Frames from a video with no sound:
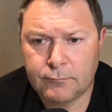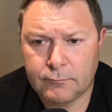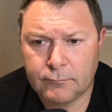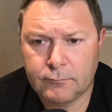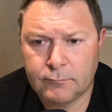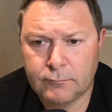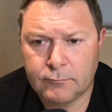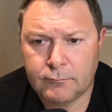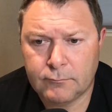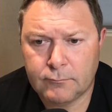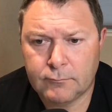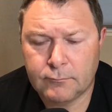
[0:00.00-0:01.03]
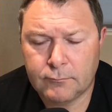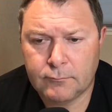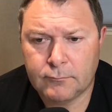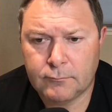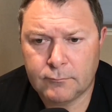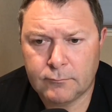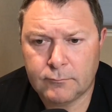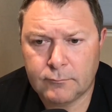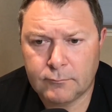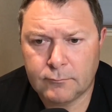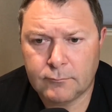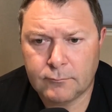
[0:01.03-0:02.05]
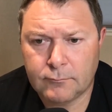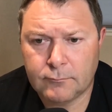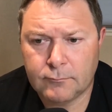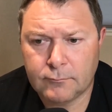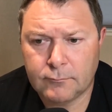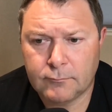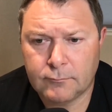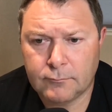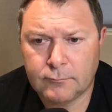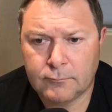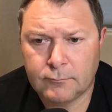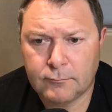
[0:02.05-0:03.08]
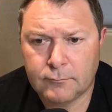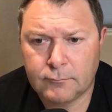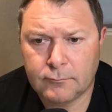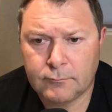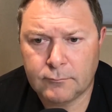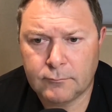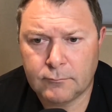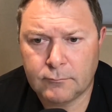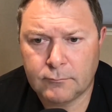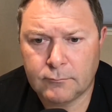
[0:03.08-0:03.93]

The person shown says nothing.